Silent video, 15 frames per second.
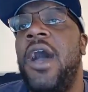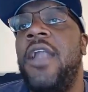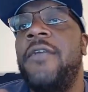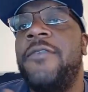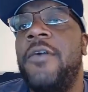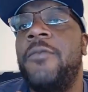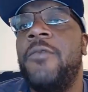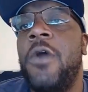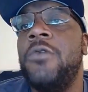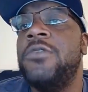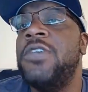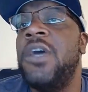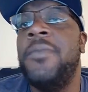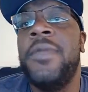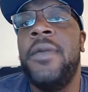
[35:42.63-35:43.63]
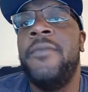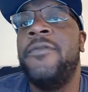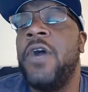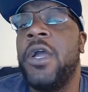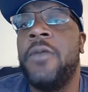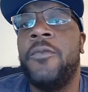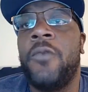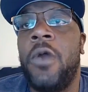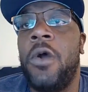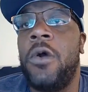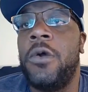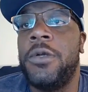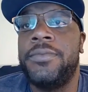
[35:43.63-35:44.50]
if I'm wrong, tell me I'm fucking wrong.